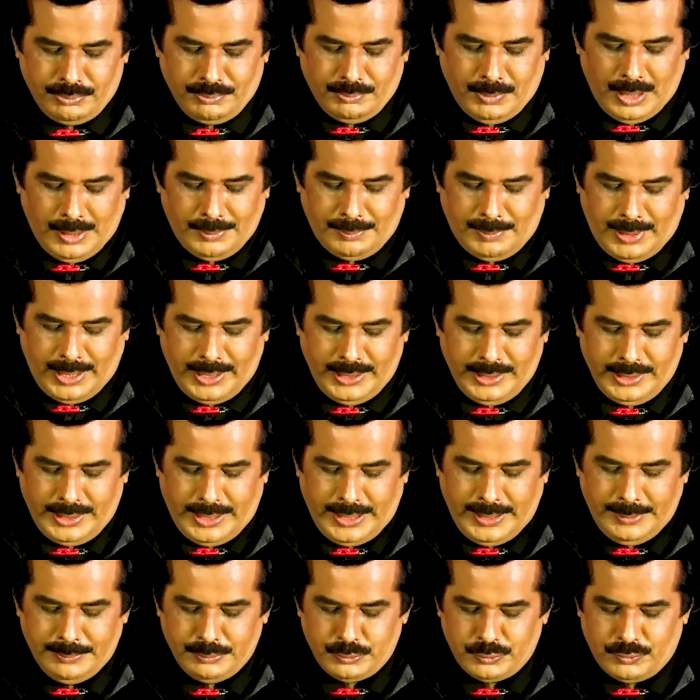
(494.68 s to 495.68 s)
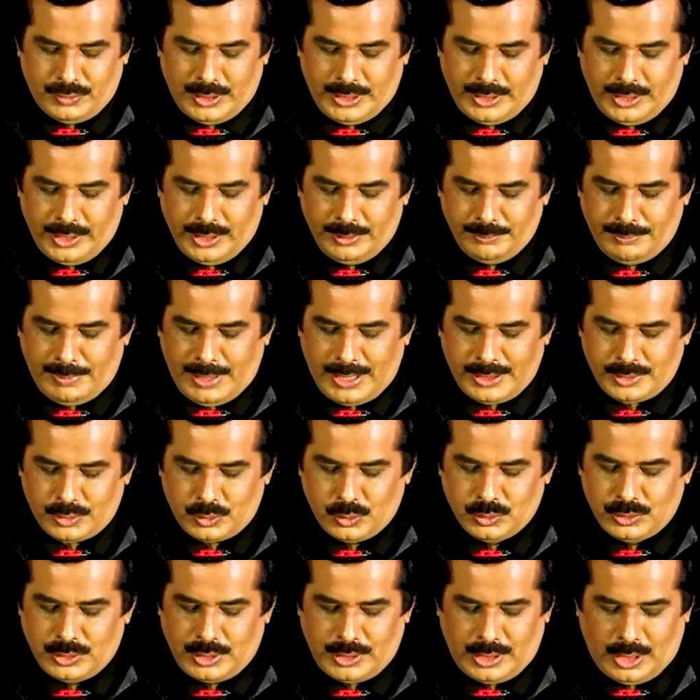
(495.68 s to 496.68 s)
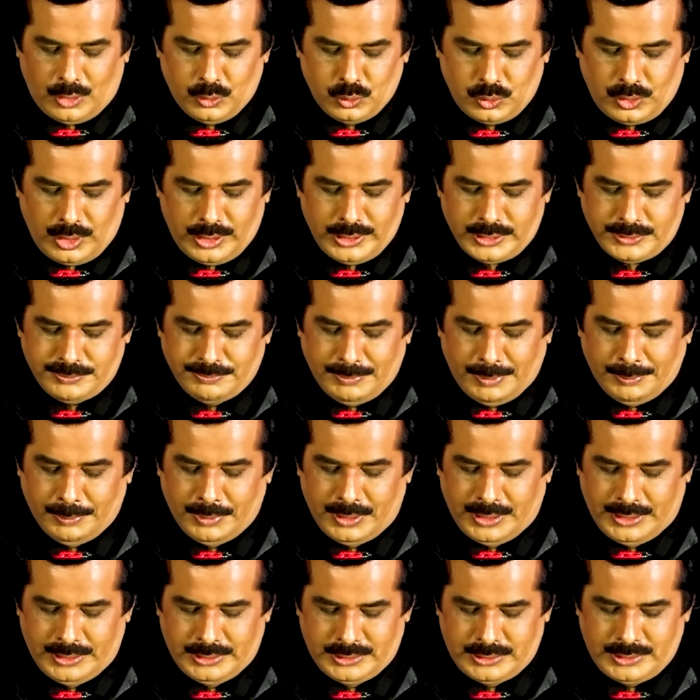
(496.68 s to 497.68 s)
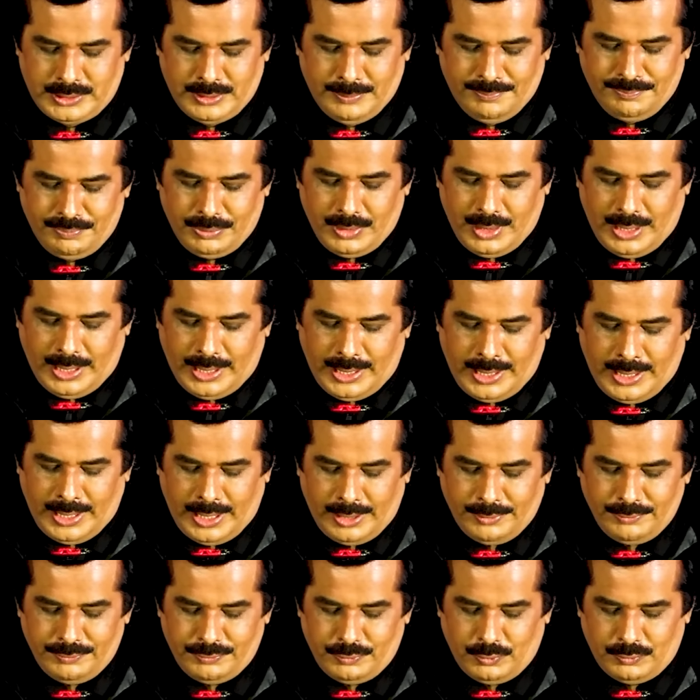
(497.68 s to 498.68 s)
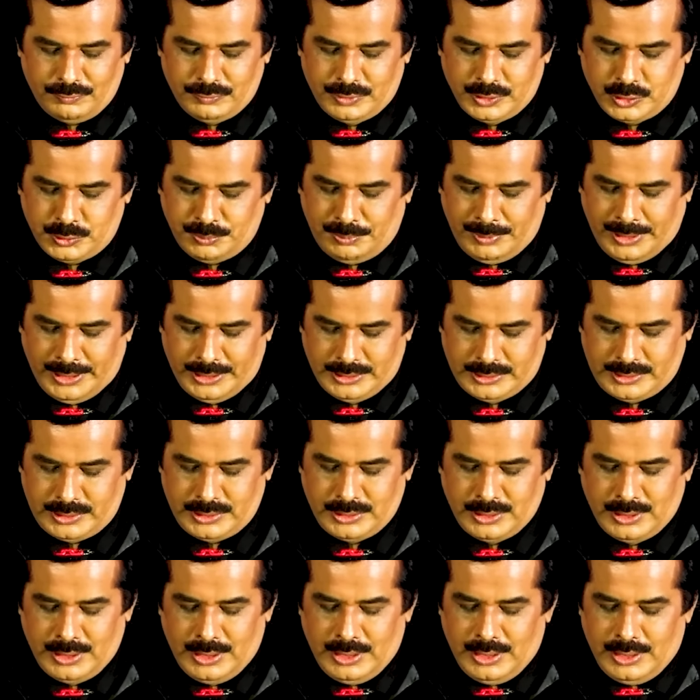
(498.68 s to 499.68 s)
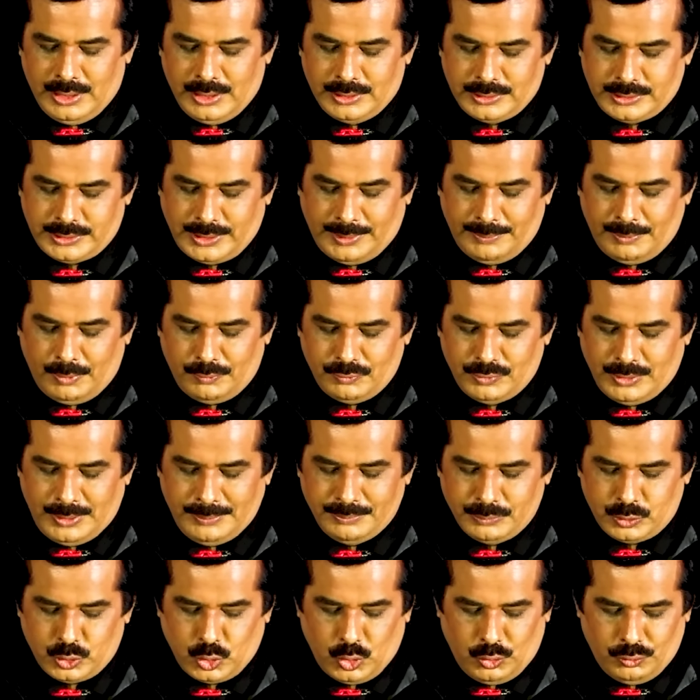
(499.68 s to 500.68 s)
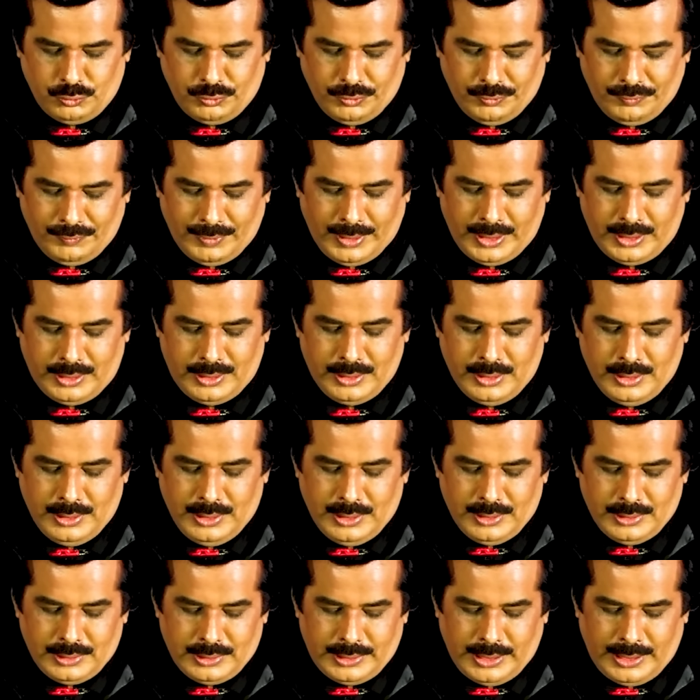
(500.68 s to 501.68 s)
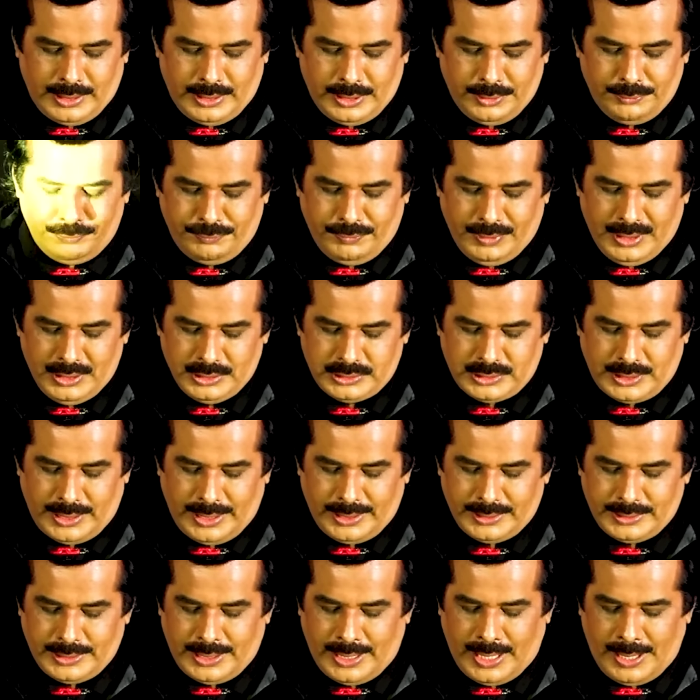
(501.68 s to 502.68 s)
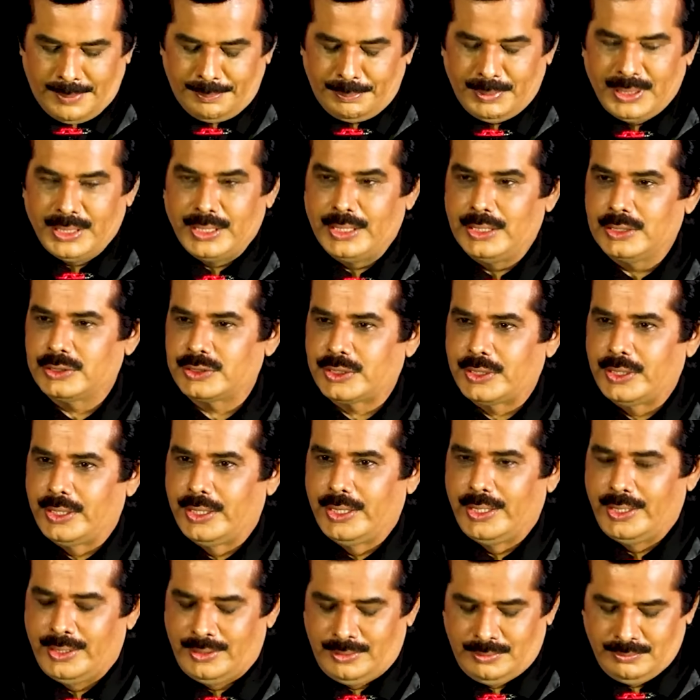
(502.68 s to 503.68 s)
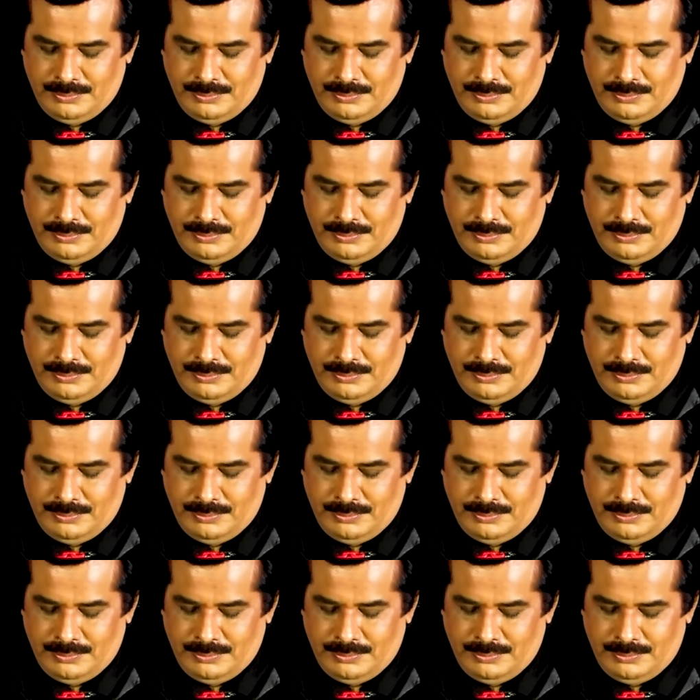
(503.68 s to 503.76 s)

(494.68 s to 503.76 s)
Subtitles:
my mind keeps wandering back to the countless memories I have of this place. Some of them so vivid that it feels like they happened yesterday.